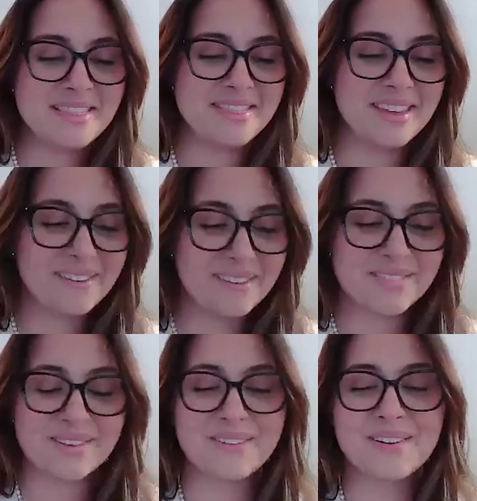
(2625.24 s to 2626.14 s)

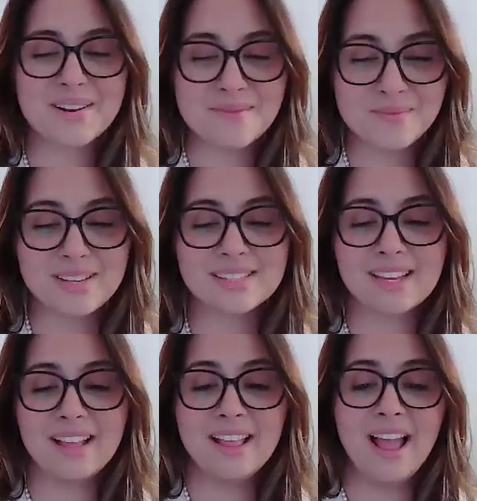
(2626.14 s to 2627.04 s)
there are companies
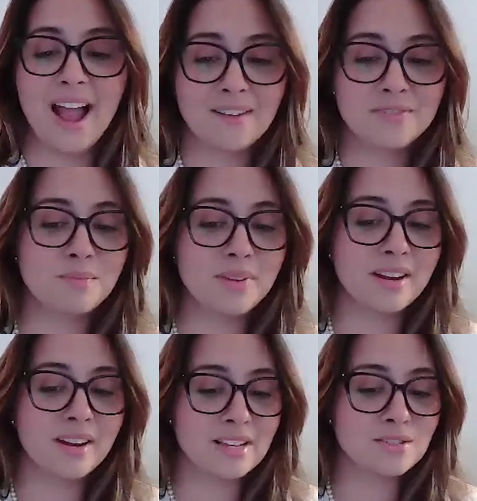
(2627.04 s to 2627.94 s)
that have to be at
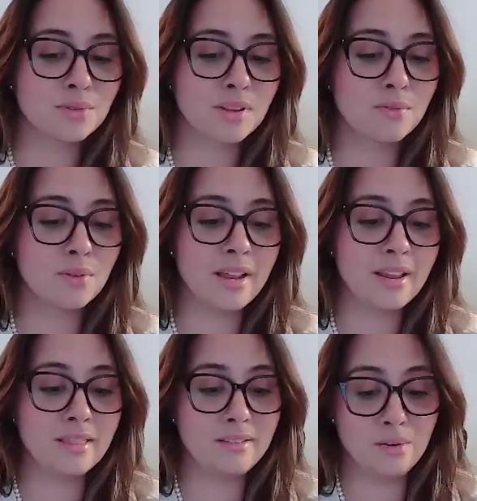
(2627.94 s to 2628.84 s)
an ISO level,
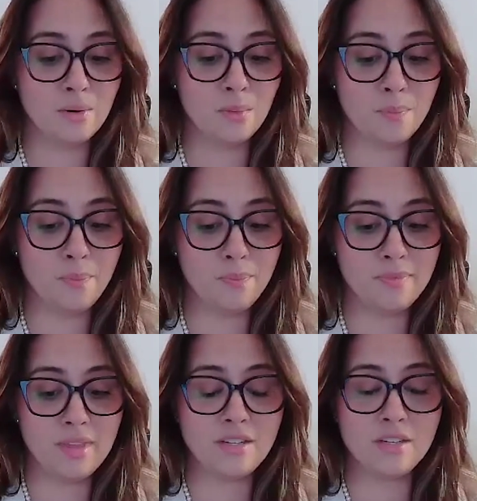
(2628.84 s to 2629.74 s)
and
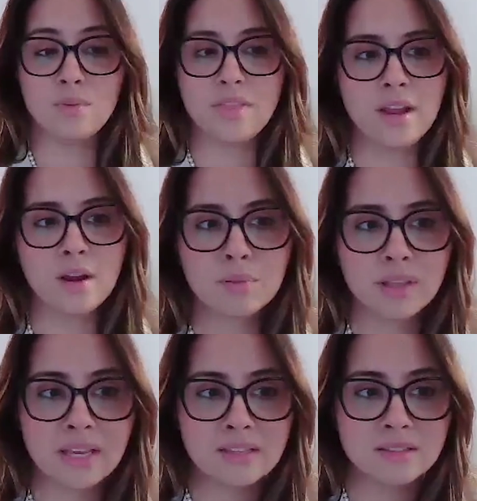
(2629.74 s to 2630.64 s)
they deal with
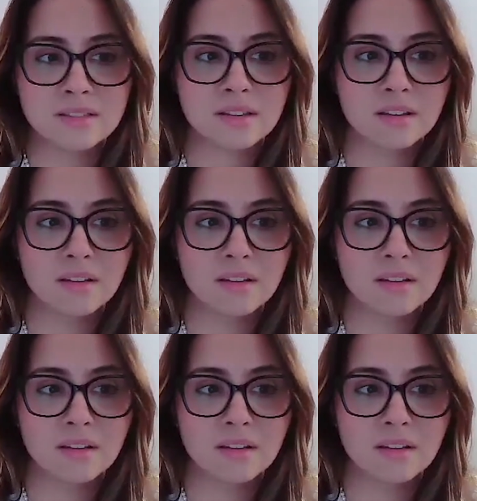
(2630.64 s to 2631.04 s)
airplanes,